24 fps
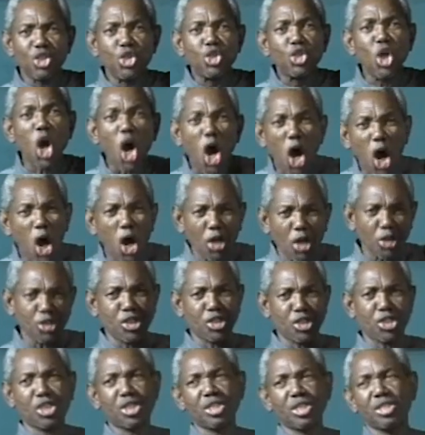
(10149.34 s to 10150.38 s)

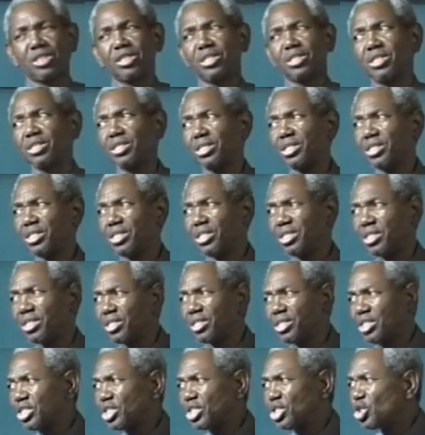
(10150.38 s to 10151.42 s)
doors
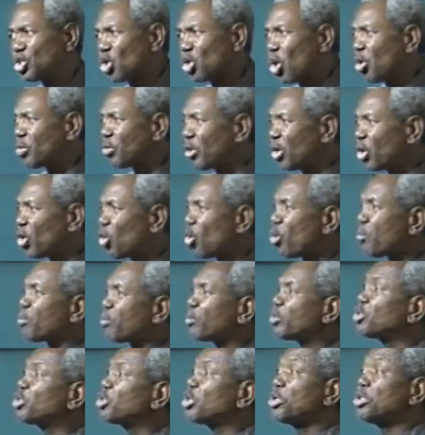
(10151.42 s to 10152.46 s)
God will
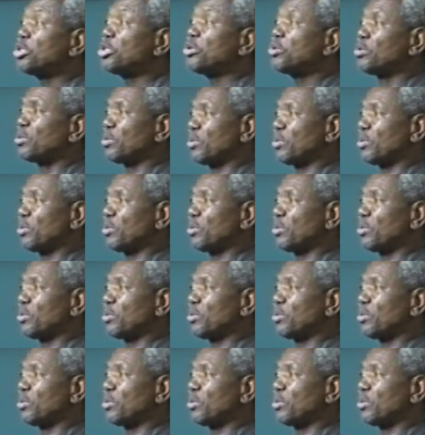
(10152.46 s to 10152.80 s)
open to you.